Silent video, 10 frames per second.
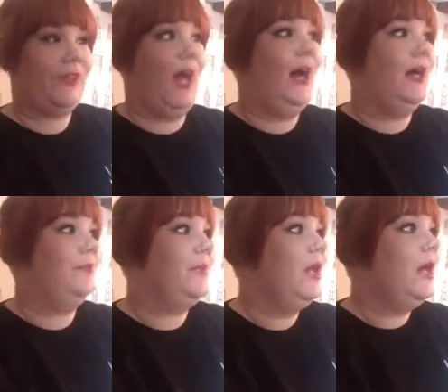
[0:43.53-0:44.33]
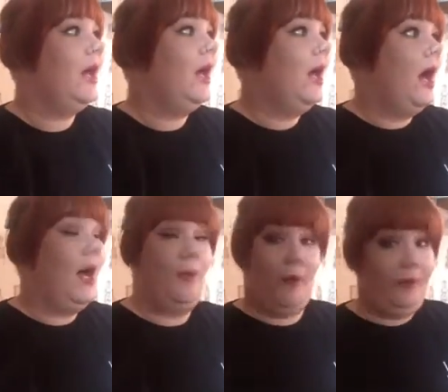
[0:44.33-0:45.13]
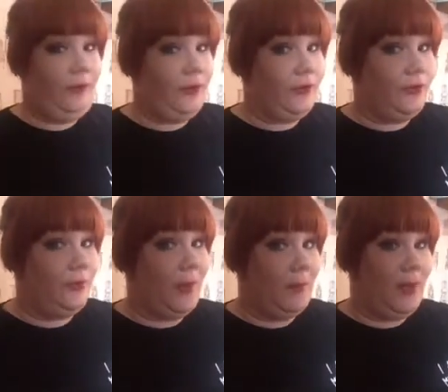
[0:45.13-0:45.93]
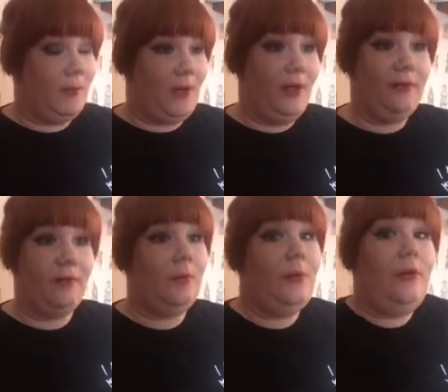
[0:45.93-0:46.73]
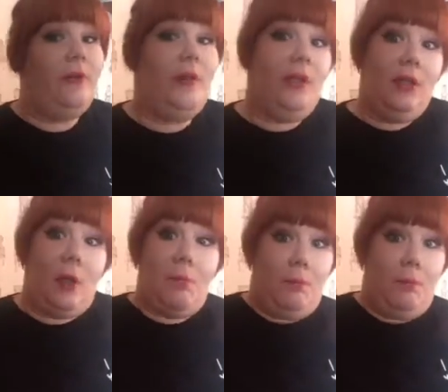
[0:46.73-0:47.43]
Um, I was going to do my pink parcel unboxing.